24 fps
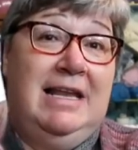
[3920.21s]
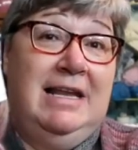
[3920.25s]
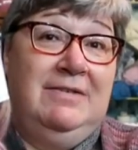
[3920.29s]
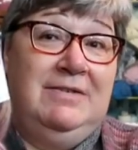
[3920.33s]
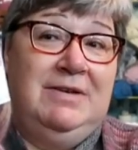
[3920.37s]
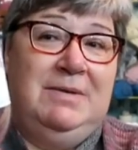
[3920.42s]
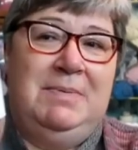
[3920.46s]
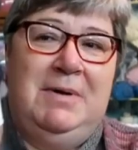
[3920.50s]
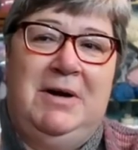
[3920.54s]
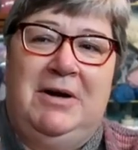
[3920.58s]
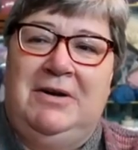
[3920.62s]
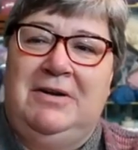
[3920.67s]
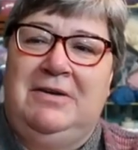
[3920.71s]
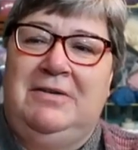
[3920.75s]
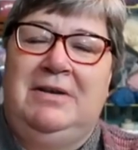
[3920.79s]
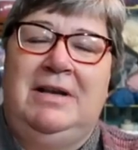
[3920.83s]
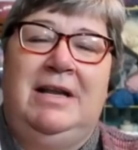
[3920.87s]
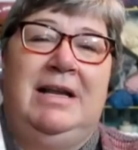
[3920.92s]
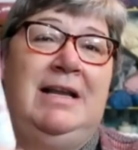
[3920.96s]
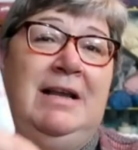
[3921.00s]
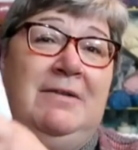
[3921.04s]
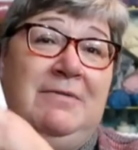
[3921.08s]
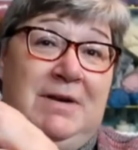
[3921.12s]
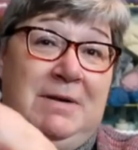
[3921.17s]
lovely pair of,
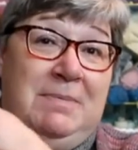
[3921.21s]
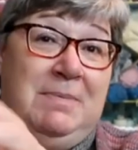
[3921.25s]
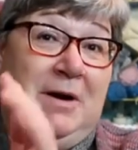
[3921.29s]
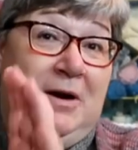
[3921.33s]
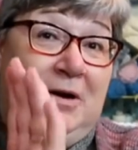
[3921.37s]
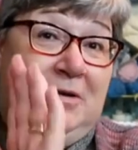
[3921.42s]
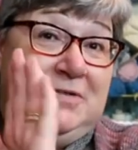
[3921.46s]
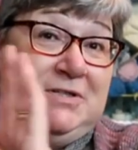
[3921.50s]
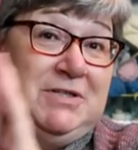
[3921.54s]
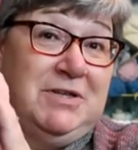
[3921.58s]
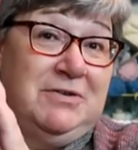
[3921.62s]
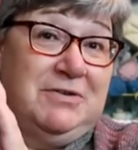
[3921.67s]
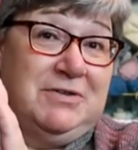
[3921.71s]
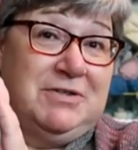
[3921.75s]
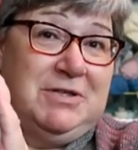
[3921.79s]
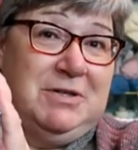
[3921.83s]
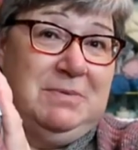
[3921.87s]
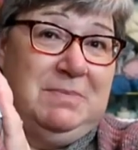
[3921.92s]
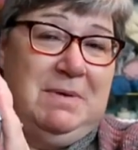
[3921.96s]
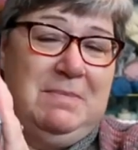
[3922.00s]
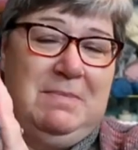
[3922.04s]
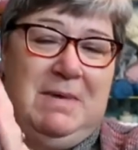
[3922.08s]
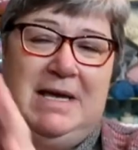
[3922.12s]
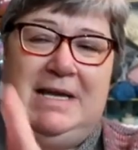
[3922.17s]
a lovely pair of socks
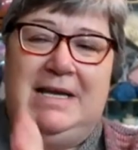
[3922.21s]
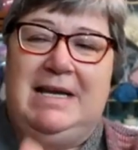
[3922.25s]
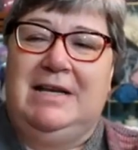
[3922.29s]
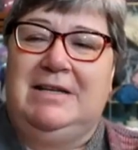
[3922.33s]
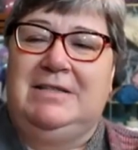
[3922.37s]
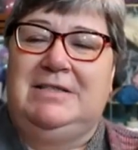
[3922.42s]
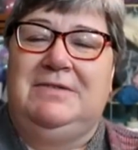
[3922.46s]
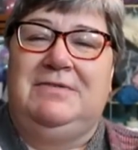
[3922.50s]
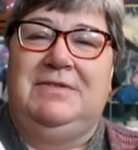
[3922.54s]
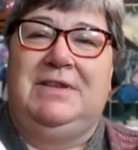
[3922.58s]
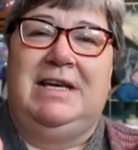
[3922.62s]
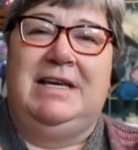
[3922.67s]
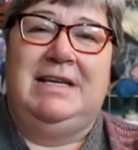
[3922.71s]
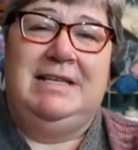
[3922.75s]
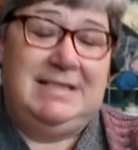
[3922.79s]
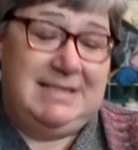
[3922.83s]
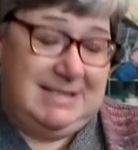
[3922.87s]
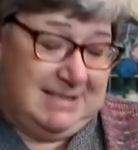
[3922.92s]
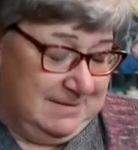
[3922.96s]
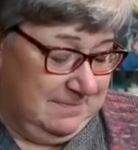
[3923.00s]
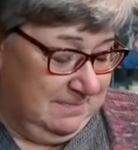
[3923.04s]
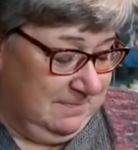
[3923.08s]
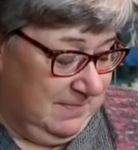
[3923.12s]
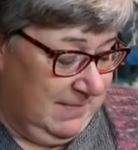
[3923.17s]
could be made out of
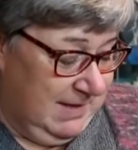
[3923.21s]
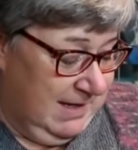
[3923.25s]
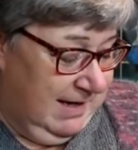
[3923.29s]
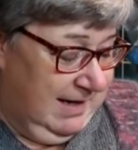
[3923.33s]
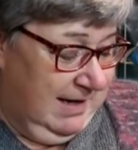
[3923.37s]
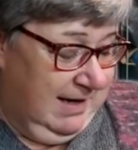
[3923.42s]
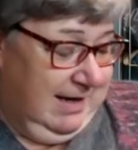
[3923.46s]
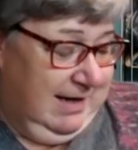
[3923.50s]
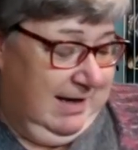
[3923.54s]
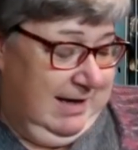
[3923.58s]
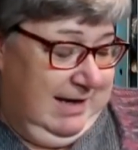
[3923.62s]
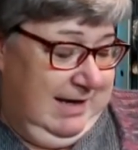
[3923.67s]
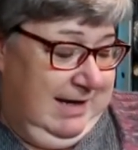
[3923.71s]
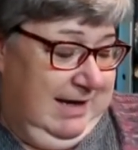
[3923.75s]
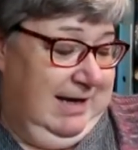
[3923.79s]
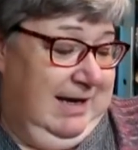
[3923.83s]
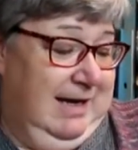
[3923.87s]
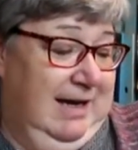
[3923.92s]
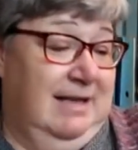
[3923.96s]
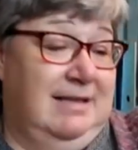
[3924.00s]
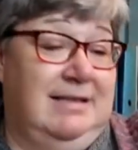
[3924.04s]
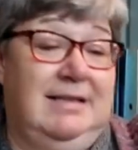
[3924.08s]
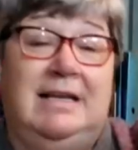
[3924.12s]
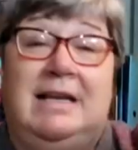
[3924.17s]
this
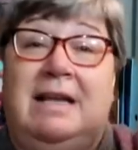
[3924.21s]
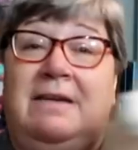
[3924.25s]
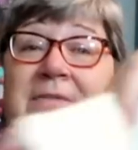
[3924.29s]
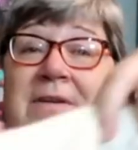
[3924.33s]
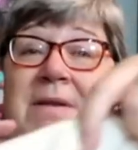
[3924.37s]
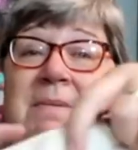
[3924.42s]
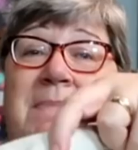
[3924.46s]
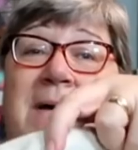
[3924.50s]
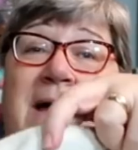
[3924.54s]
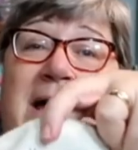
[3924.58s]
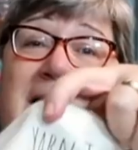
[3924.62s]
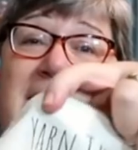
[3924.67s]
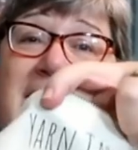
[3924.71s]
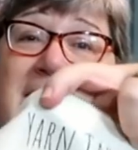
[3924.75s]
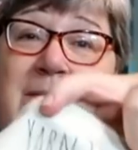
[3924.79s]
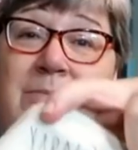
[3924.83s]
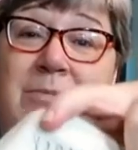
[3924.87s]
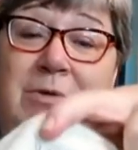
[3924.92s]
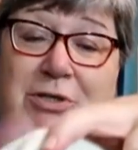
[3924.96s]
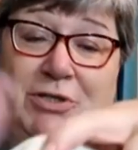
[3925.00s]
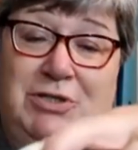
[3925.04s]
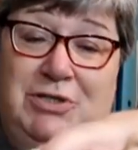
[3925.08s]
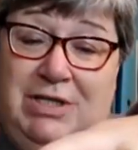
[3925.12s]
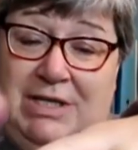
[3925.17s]
and a lovely bag
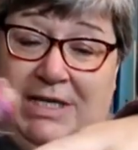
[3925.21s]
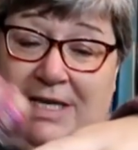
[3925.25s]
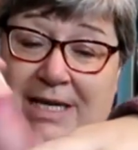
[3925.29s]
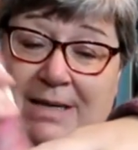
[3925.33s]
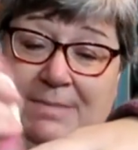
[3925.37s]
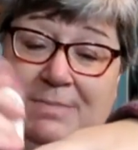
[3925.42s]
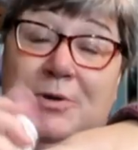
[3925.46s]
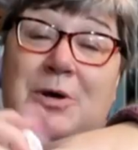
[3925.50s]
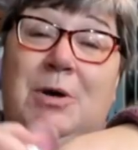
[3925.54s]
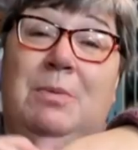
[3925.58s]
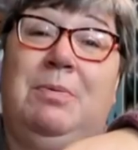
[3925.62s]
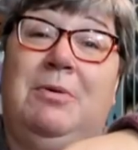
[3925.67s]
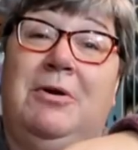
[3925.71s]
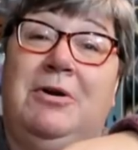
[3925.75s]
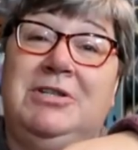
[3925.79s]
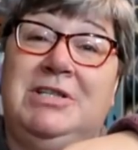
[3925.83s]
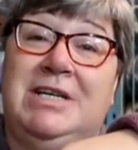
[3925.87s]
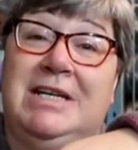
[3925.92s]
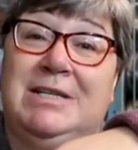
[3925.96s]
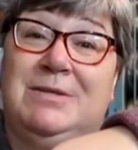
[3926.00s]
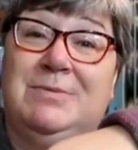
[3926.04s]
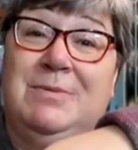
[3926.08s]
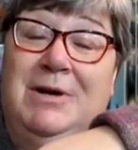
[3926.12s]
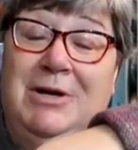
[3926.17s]
in which to keep your
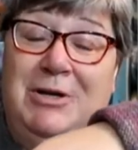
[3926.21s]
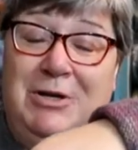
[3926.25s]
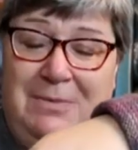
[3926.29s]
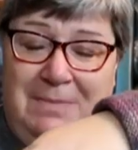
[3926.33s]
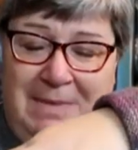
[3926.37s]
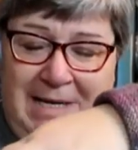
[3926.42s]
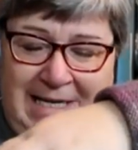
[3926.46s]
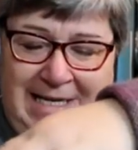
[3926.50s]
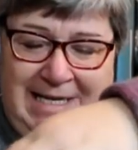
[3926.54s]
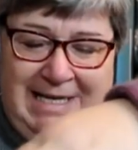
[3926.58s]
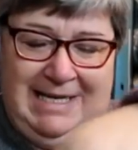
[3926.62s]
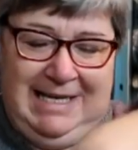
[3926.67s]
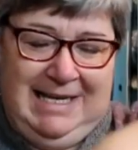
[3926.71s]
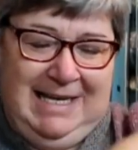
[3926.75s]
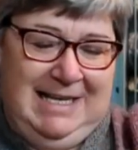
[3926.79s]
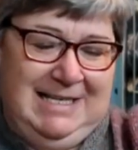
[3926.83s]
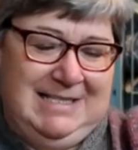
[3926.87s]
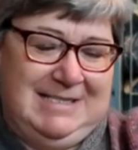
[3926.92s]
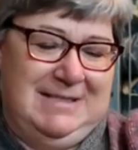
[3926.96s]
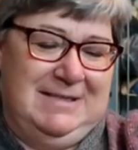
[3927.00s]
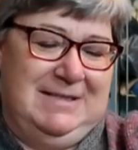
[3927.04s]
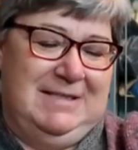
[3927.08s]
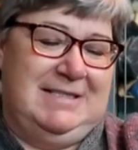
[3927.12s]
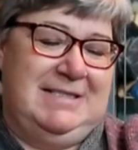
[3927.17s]
project while you're making
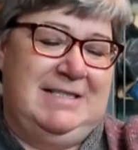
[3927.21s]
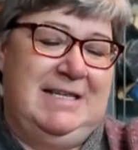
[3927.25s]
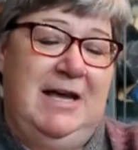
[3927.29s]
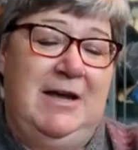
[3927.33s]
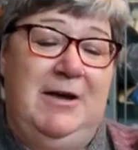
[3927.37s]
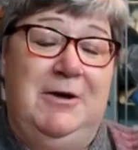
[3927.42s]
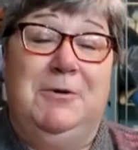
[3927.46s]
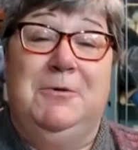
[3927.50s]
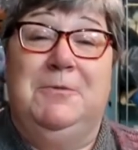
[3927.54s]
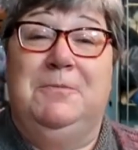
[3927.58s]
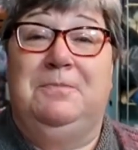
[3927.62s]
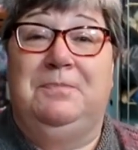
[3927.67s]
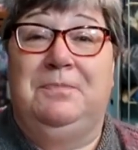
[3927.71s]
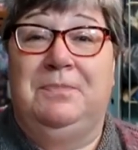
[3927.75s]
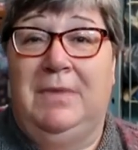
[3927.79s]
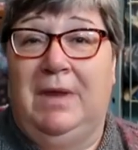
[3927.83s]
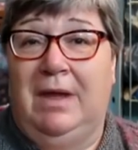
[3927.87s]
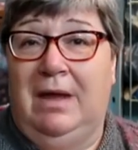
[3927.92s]
it. So,